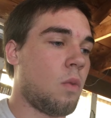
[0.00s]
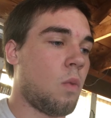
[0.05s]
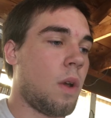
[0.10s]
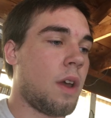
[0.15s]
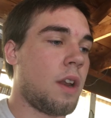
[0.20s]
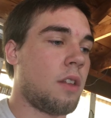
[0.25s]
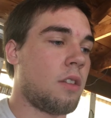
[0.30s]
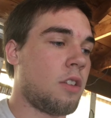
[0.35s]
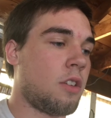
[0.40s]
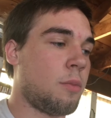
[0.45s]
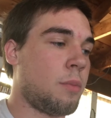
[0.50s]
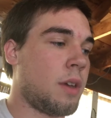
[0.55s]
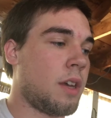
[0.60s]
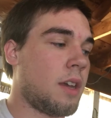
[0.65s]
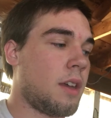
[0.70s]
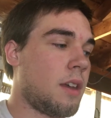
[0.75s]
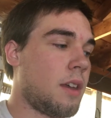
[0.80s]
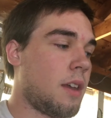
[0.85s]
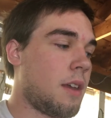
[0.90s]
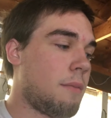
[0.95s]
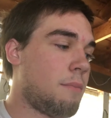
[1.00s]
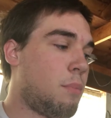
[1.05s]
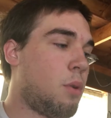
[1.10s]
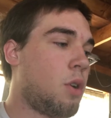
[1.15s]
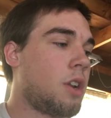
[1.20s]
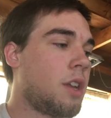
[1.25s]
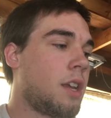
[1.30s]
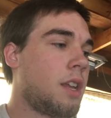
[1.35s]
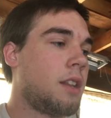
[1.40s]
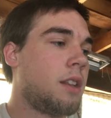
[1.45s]
wait a little bit and
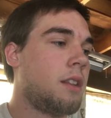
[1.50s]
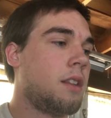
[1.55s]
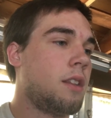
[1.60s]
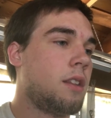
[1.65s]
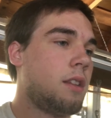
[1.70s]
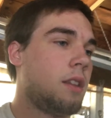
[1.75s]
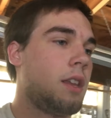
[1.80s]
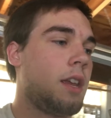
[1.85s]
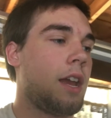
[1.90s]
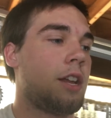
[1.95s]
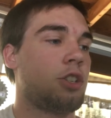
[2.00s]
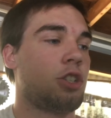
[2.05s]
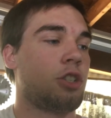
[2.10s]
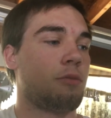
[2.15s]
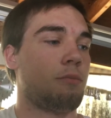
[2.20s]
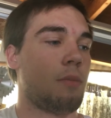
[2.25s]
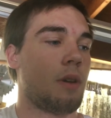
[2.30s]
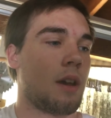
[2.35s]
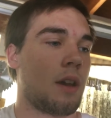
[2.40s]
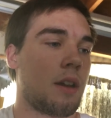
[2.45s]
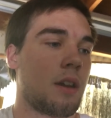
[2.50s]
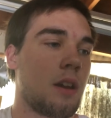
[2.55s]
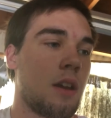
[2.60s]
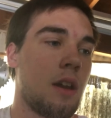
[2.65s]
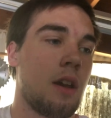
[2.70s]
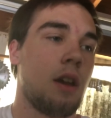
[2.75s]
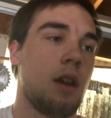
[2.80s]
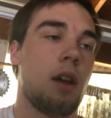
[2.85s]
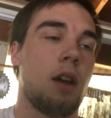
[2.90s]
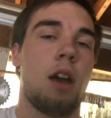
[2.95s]
put it in the engine bay.
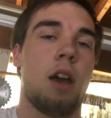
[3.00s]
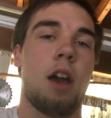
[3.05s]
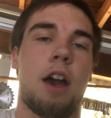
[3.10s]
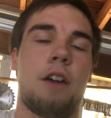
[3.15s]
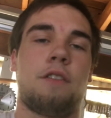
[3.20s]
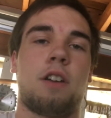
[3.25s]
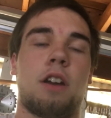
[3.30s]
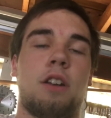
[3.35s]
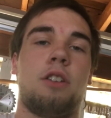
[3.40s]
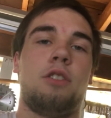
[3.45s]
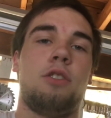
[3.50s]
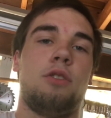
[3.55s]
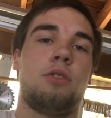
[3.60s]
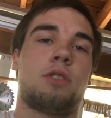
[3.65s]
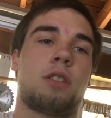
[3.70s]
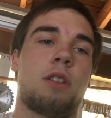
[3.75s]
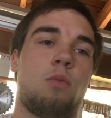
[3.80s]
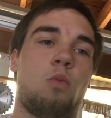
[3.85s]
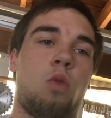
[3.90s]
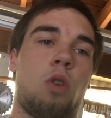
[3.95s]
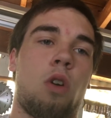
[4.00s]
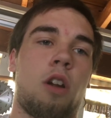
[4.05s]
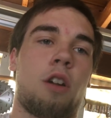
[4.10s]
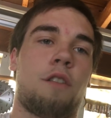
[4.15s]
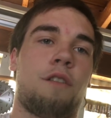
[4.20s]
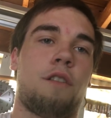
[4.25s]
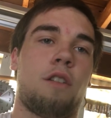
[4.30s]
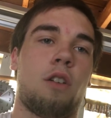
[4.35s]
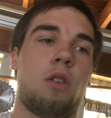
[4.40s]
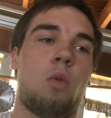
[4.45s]
I've got to do some work
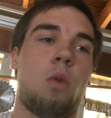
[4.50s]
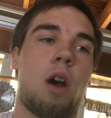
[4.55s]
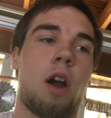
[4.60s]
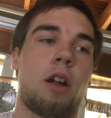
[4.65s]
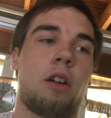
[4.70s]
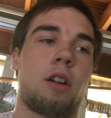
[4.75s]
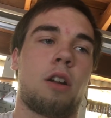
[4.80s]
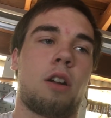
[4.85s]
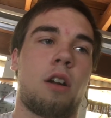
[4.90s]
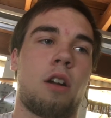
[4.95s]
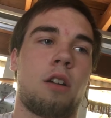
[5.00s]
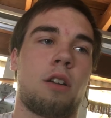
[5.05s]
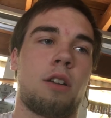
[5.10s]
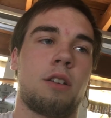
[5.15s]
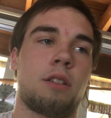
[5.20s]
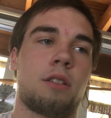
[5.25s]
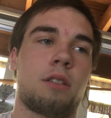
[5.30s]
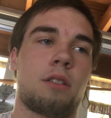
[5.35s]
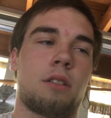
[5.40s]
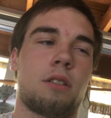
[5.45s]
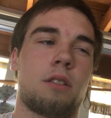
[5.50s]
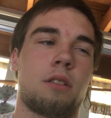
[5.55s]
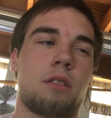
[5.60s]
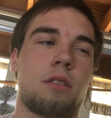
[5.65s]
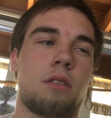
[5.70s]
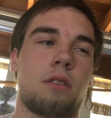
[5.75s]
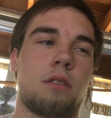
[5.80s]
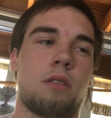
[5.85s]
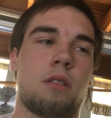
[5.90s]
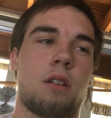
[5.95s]
for a wiring harness
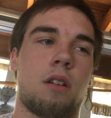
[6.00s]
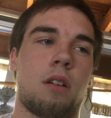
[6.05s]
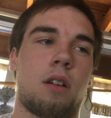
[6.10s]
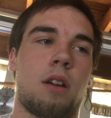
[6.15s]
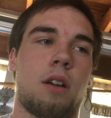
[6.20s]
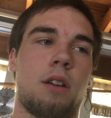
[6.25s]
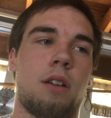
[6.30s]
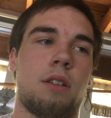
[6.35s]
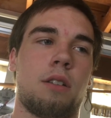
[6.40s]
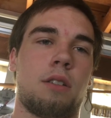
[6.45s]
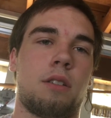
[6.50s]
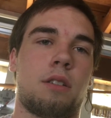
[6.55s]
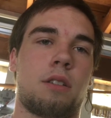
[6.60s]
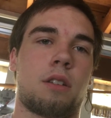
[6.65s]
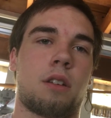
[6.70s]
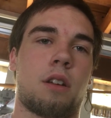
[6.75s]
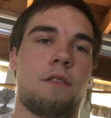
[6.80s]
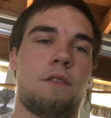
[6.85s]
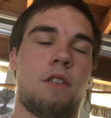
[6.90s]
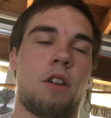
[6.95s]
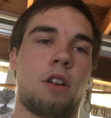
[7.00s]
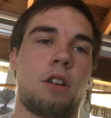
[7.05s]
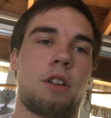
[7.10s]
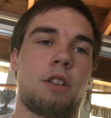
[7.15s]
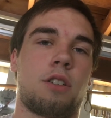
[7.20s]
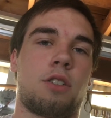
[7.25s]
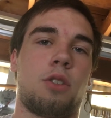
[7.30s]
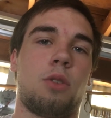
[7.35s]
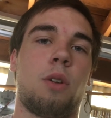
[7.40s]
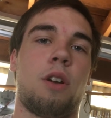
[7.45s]
because
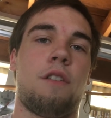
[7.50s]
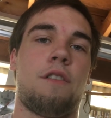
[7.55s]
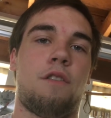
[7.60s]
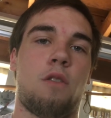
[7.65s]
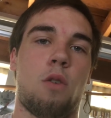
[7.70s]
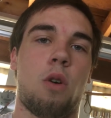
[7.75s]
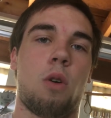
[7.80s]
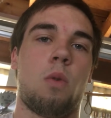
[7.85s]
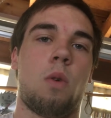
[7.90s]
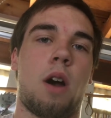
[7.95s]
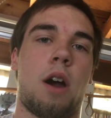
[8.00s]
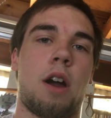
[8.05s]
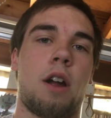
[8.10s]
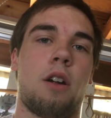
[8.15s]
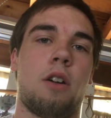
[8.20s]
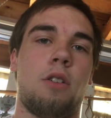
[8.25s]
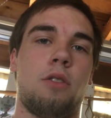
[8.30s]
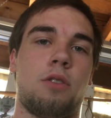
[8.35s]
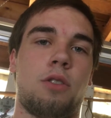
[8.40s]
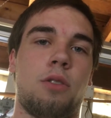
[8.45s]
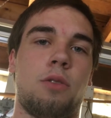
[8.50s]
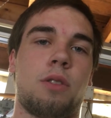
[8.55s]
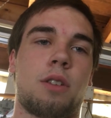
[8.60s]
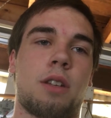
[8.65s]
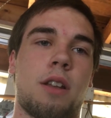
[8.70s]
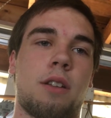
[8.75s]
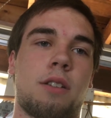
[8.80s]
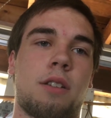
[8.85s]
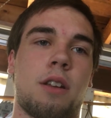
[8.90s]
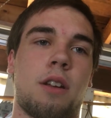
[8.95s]
converting to a 4-wire O2
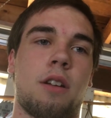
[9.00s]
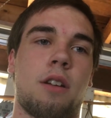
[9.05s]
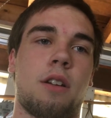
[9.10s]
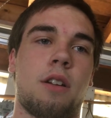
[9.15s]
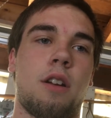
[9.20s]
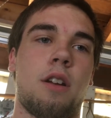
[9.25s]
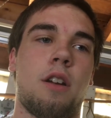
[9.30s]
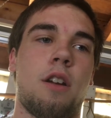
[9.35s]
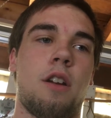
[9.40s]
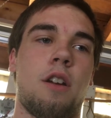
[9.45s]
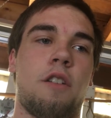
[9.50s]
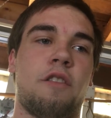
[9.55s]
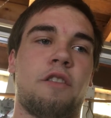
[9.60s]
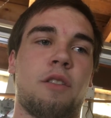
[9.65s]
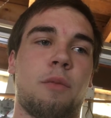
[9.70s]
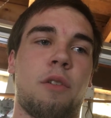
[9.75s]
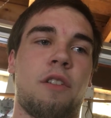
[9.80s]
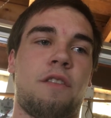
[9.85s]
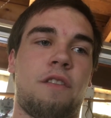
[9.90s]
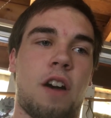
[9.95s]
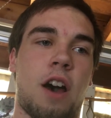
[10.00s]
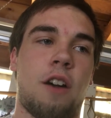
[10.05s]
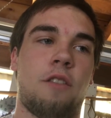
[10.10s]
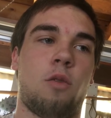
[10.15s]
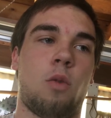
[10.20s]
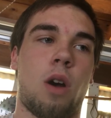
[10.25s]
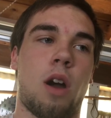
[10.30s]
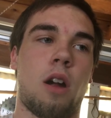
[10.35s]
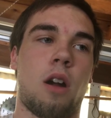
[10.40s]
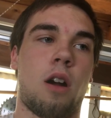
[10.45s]
sensor from a
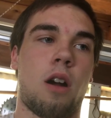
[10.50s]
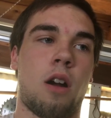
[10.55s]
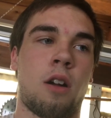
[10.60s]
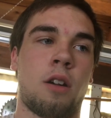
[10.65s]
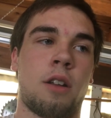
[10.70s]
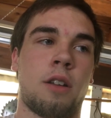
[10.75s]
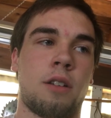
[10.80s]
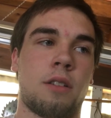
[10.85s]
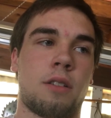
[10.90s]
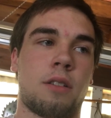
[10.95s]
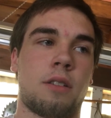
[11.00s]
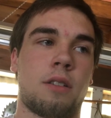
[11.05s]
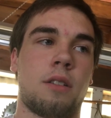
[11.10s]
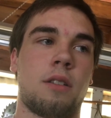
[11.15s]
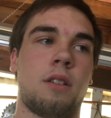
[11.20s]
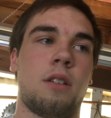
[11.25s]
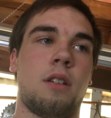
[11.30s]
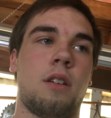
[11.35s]
5-wire harness,